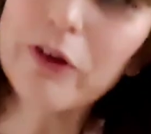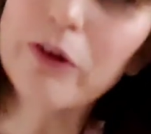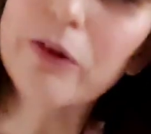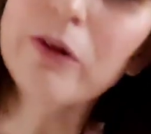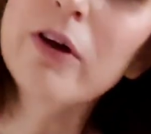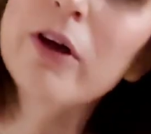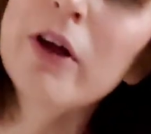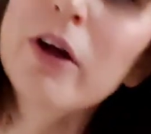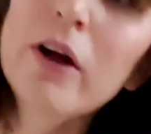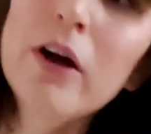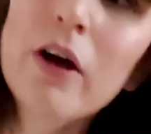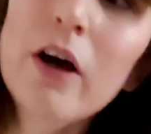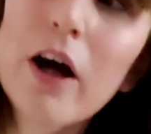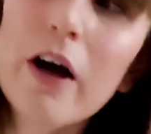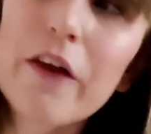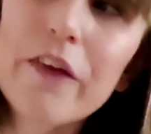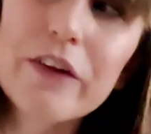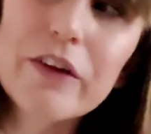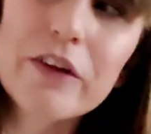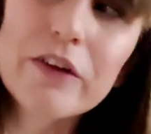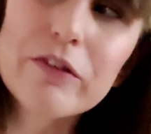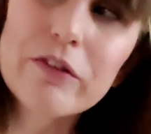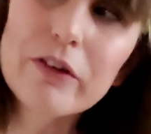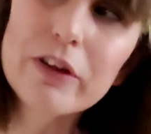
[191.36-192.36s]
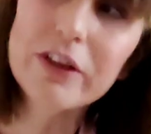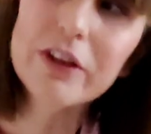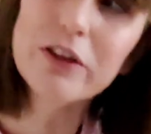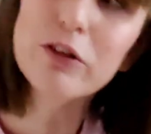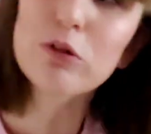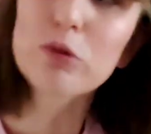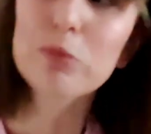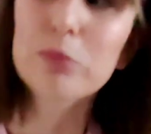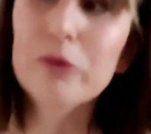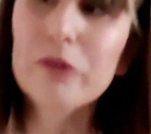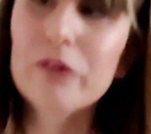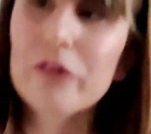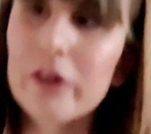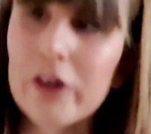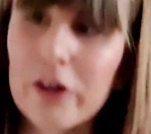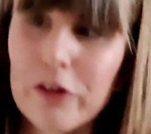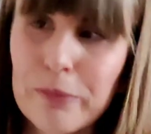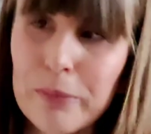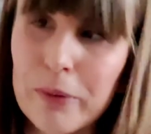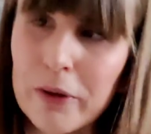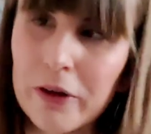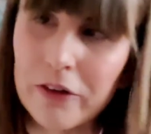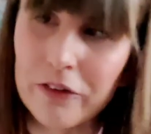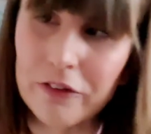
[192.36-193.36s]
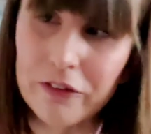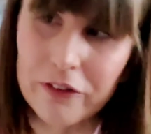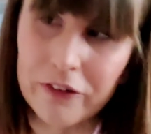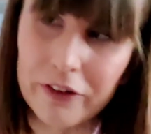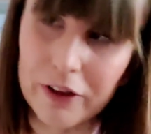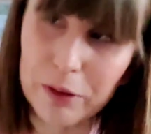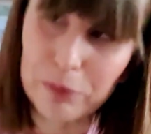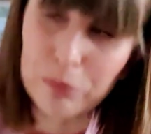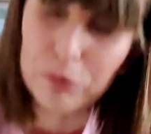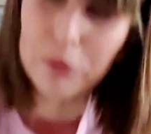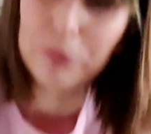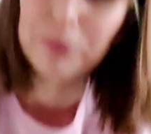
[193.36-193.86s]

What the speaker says: so I think for any normal sized person they